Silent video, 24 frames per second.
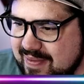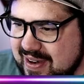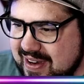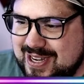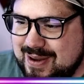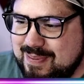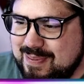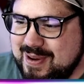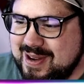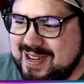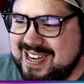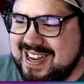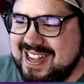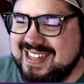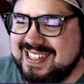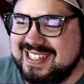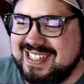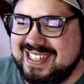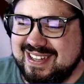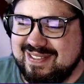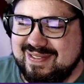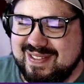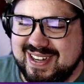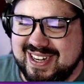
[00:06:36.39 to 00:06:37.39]
She
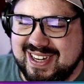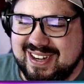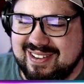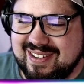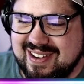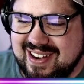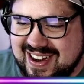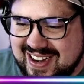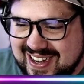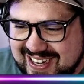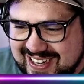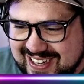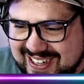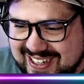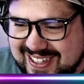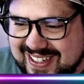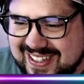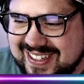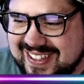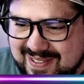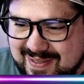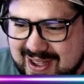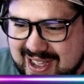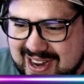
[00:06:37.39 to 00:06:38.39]
pretends to be crying.
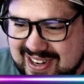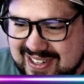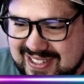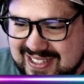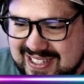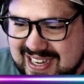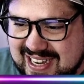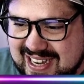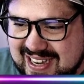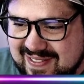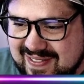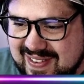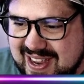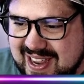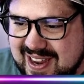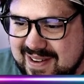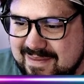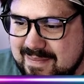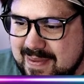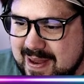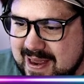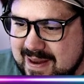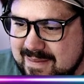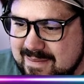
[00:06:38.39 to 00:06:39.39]
Kabato time
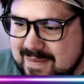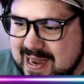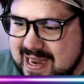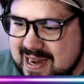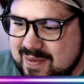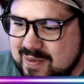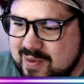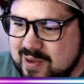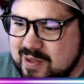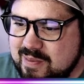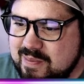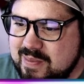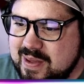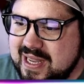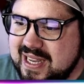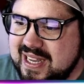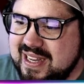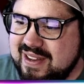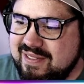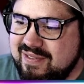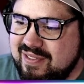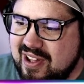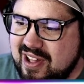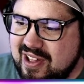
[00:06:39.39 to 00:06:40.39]
and BAND-MAID will
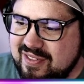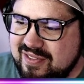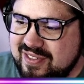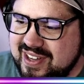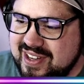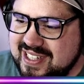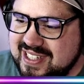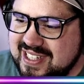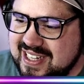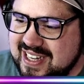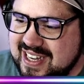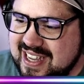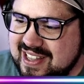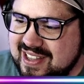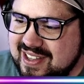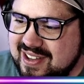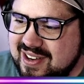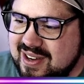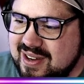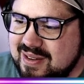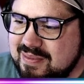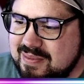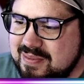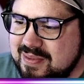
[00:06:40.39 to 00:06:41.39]
be evolving together.